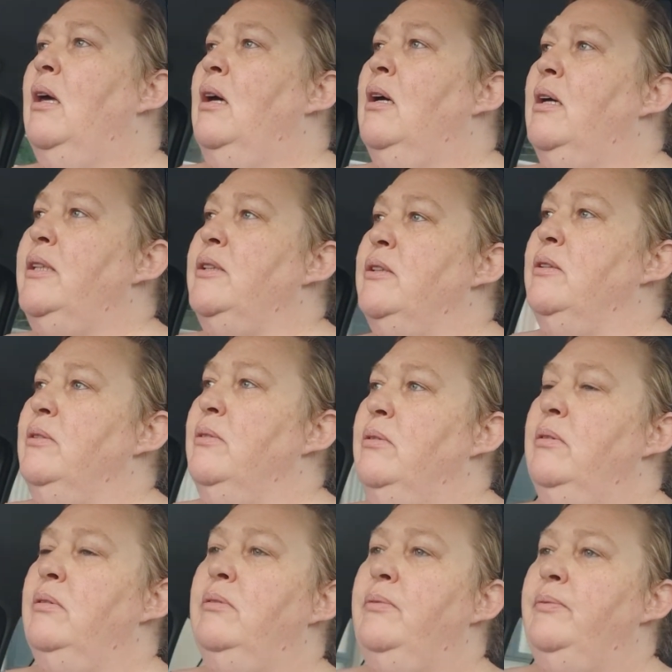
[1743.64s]
I don't
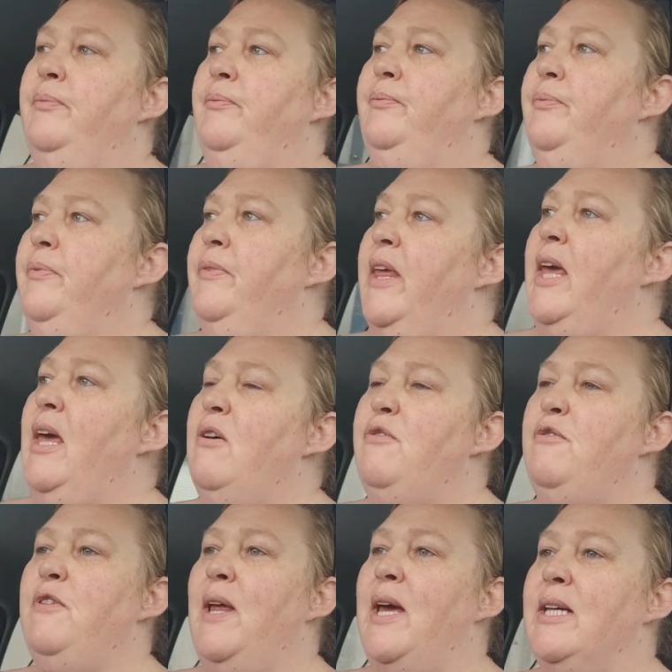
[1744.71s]
know. They
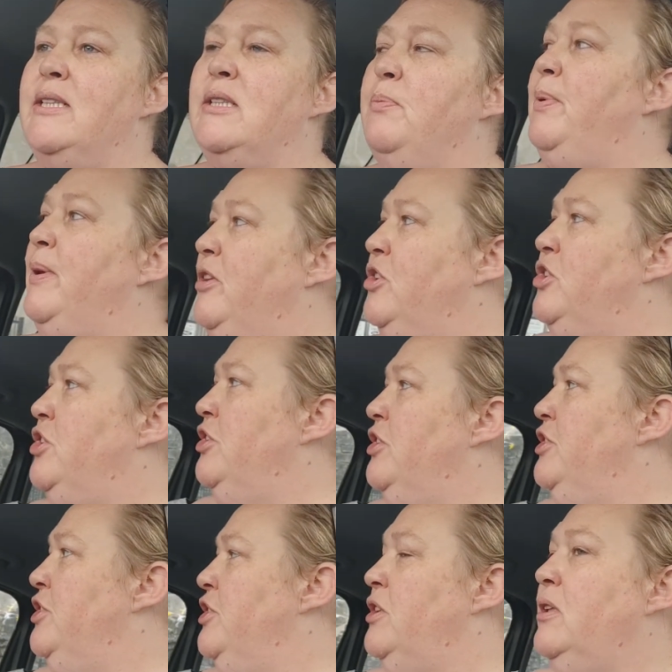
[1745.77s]
have flags up at the
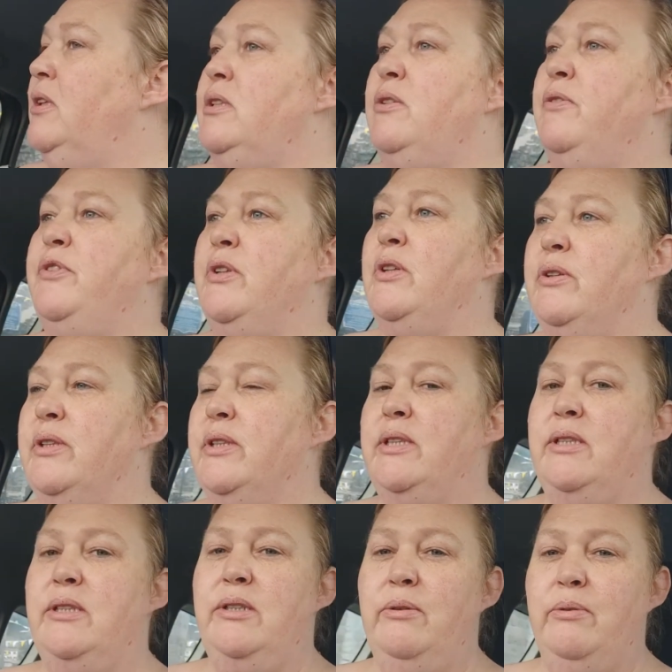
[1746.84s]
church. I don't know if they're going
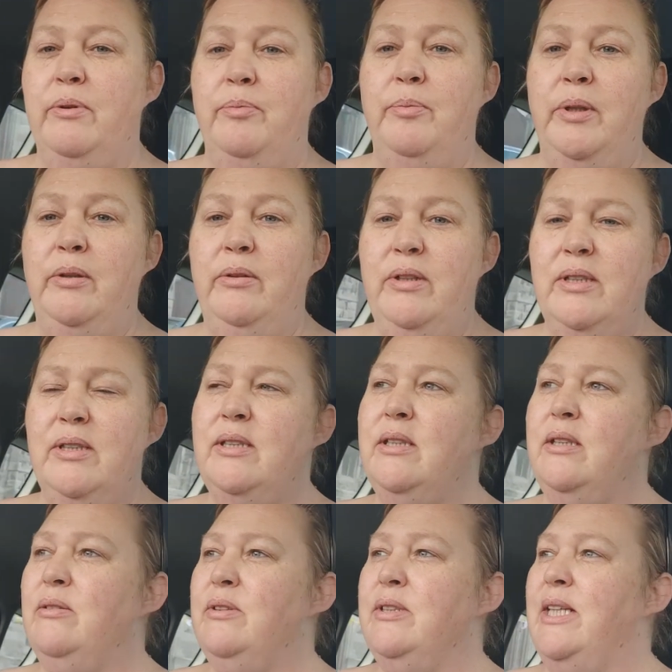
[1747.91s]
to do communions, you
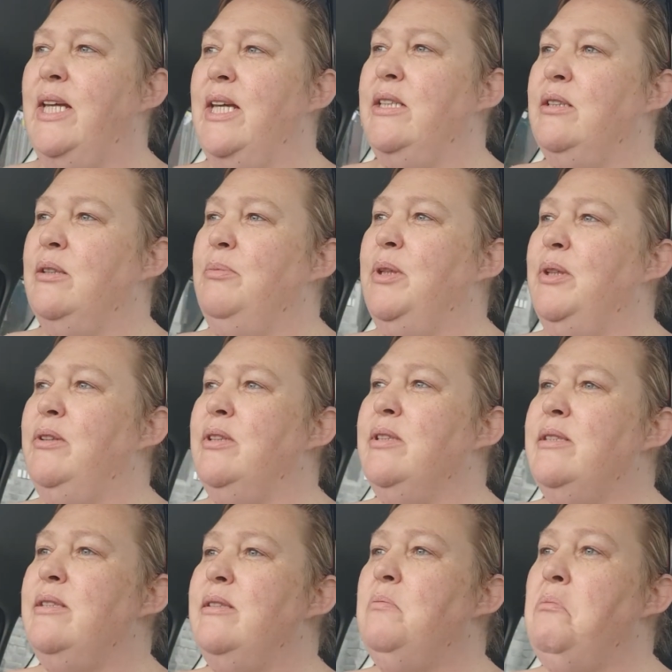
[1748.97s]
know, delayed
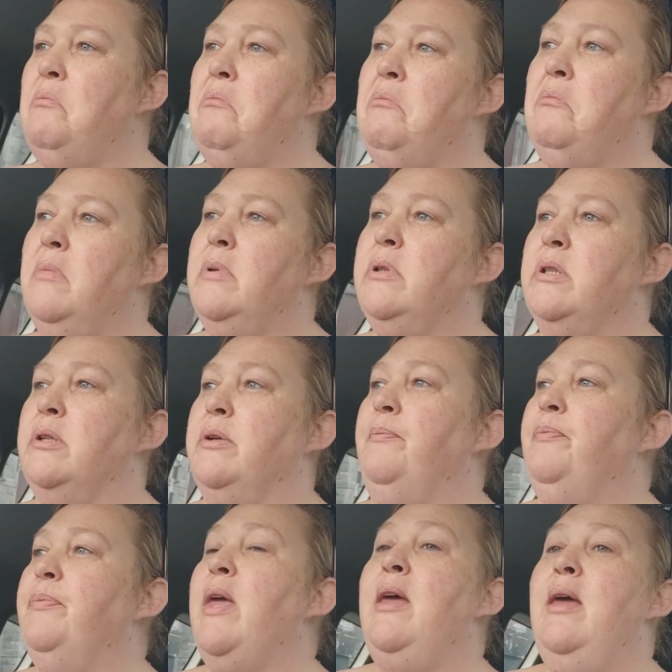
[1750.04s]
communions. I don't
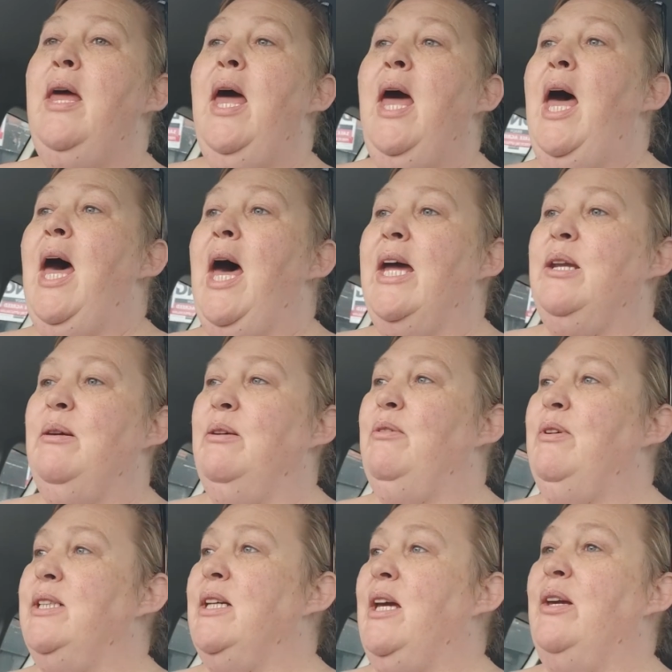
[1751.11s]
know. Anyway,
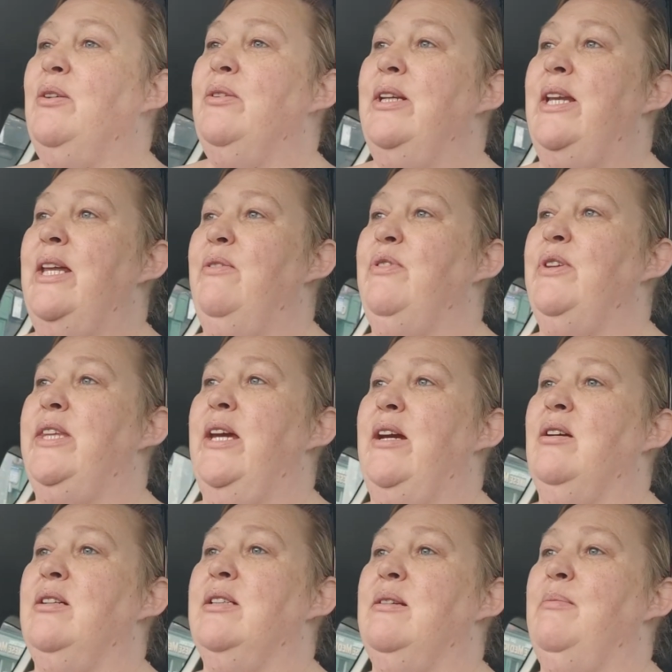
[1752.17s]
right, I'm going to leave it there
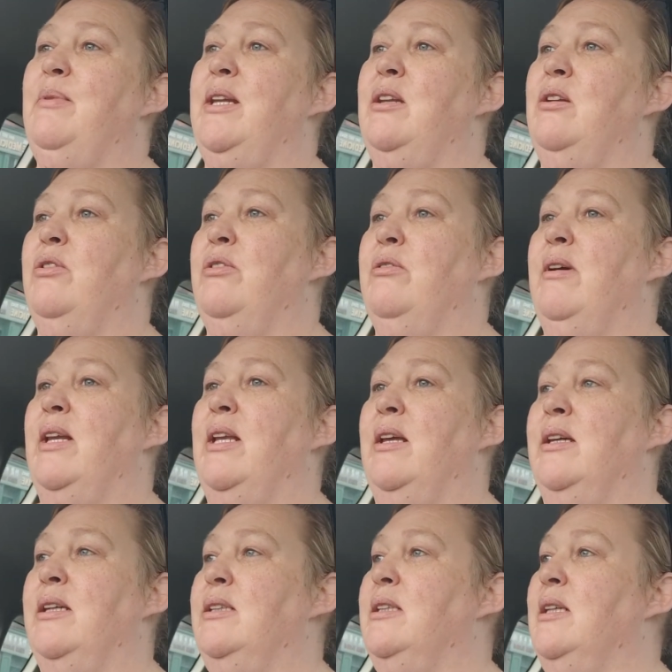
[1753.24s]
because I'm at another red
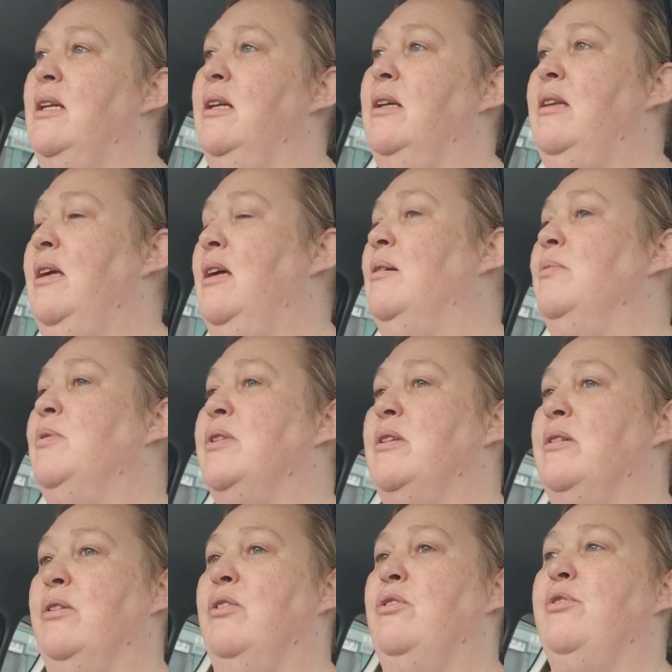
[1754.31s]
light and I think I'm just
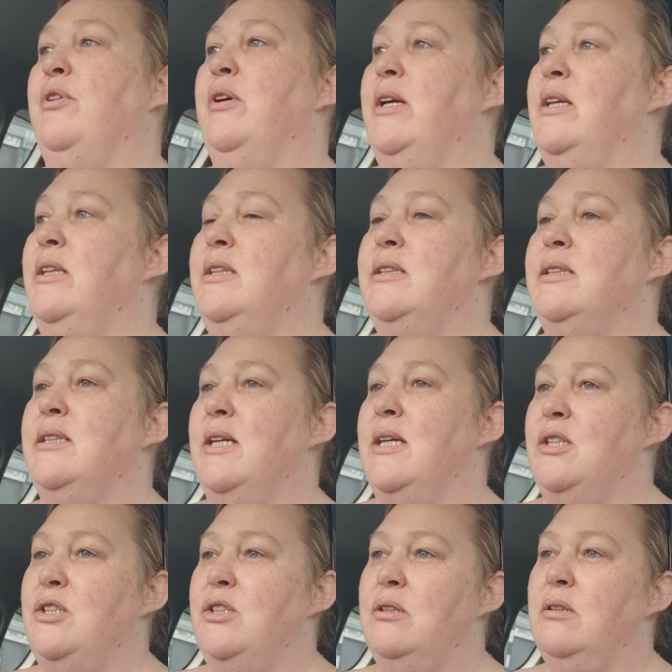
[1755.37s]
going to cry at this
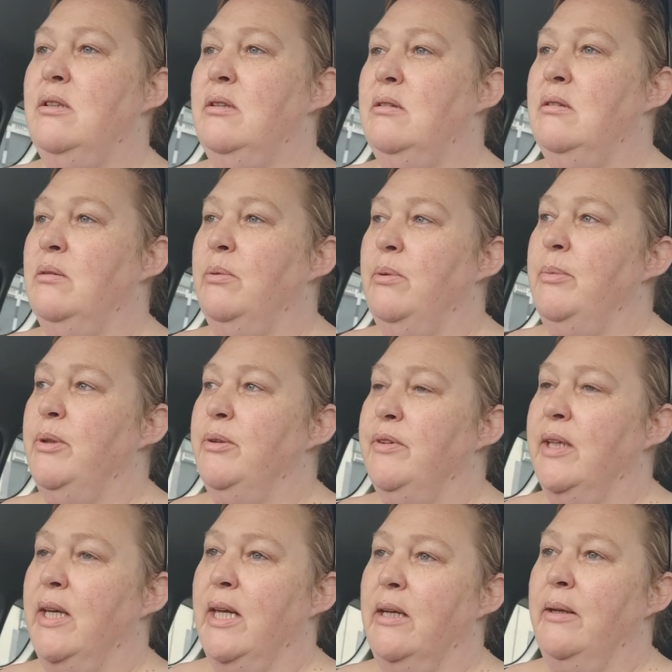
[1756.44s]
stage. Oh no, we're moving
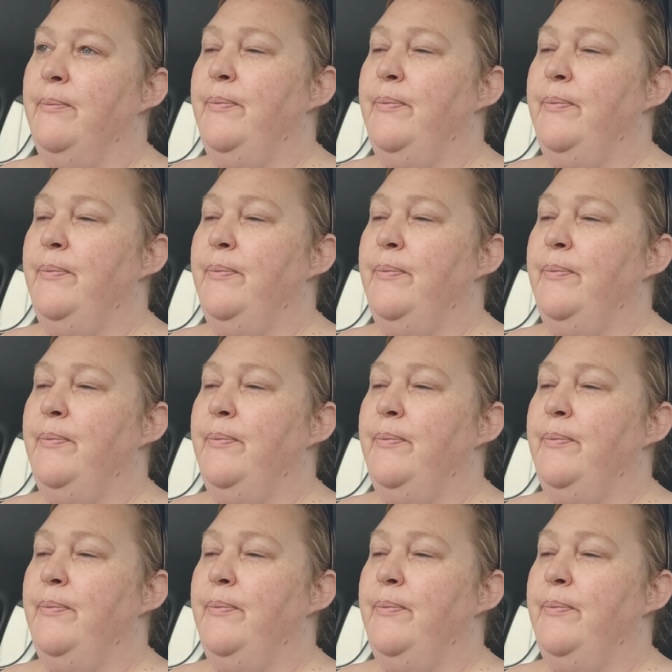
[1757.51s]
again.